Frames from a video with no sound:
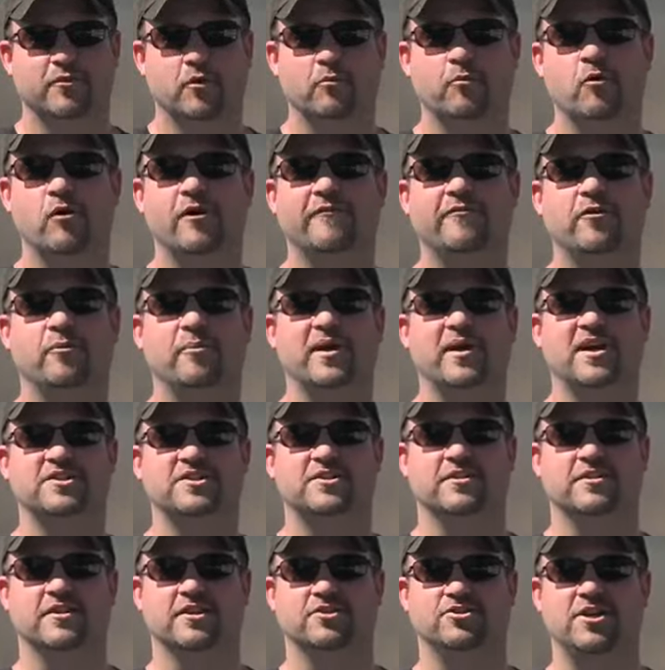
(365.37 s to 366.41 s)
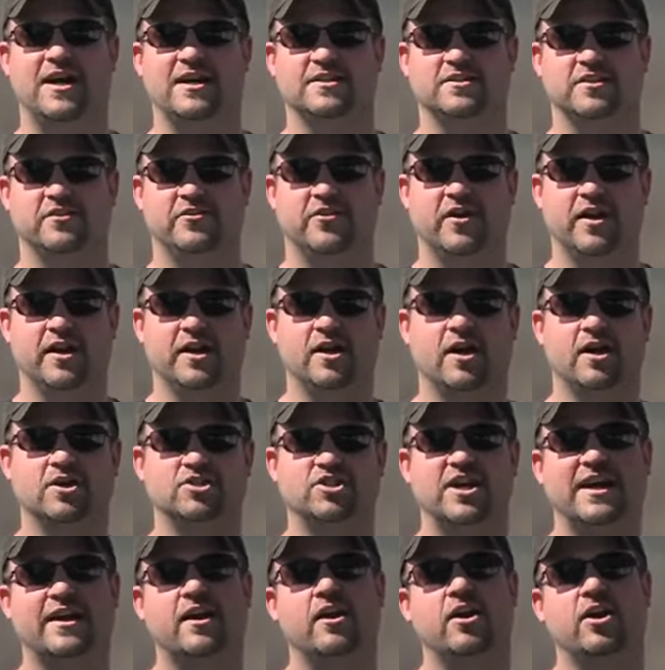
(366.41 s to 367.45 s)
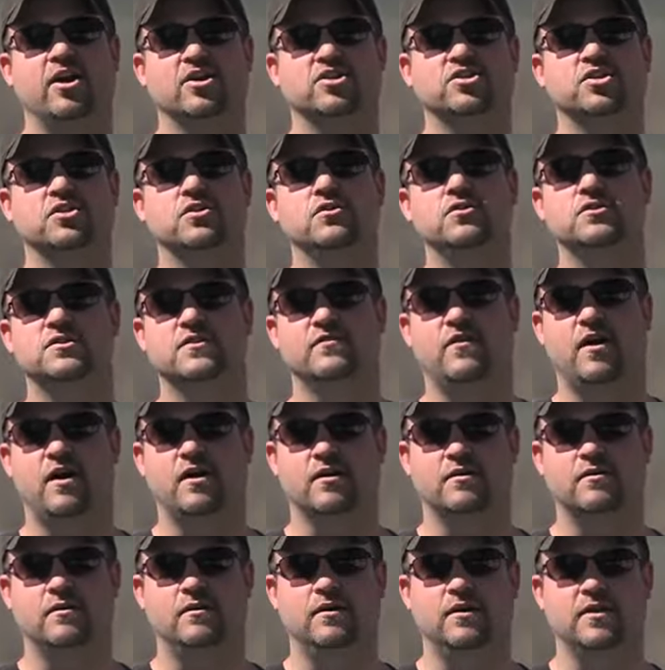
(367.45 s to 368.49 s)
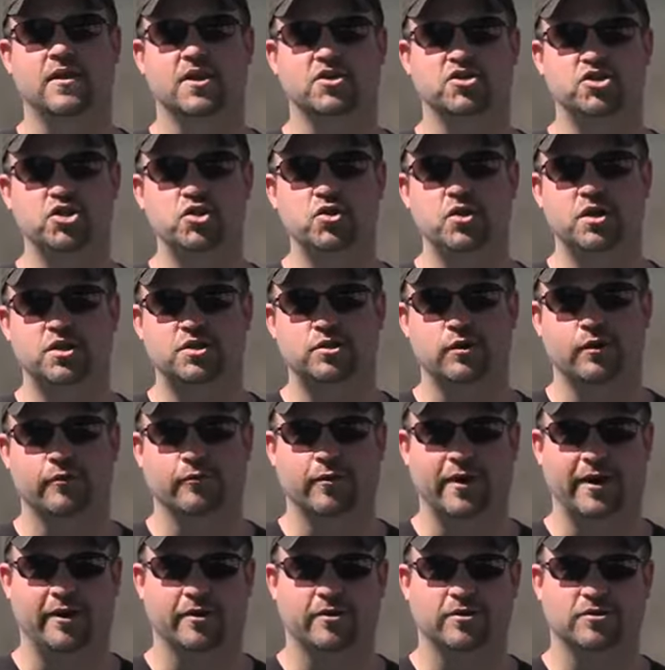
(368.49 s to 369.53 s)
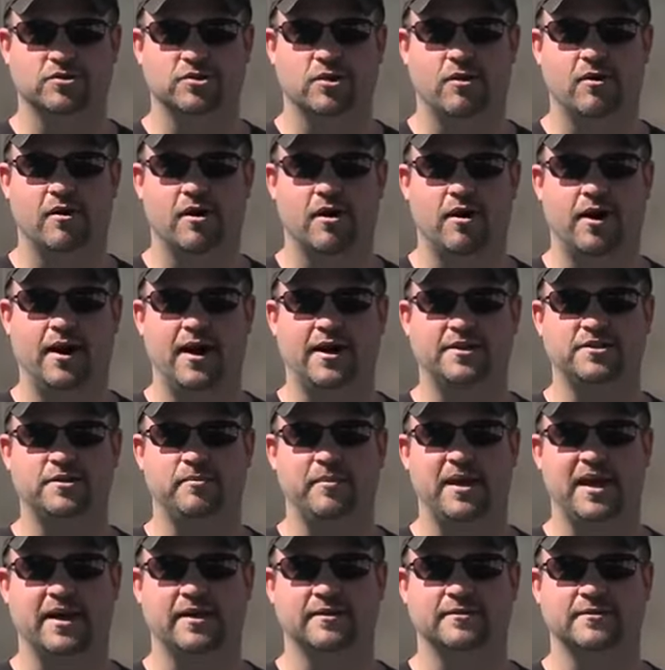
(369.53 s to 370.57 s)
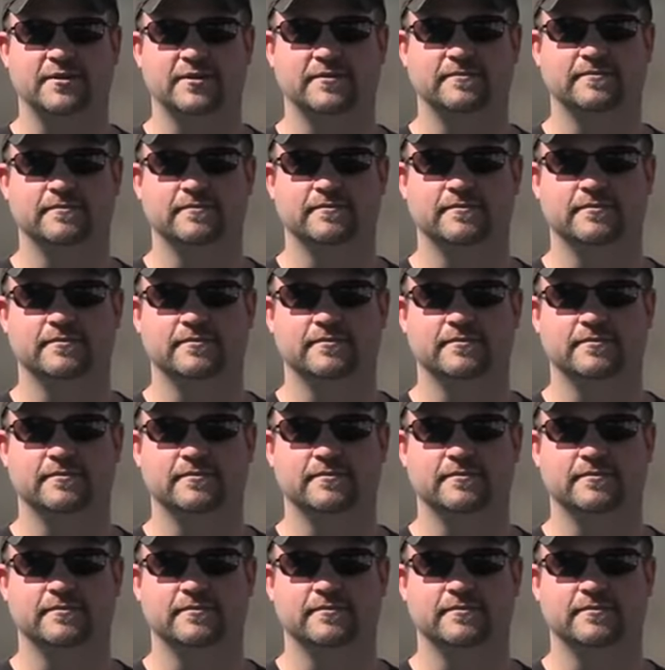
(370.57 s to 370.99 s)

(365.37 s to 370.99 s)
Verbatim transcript: For more information on the Traxxas Funny Car, check out our exclusive article in the June issue of Radio Control Car Action Magazine.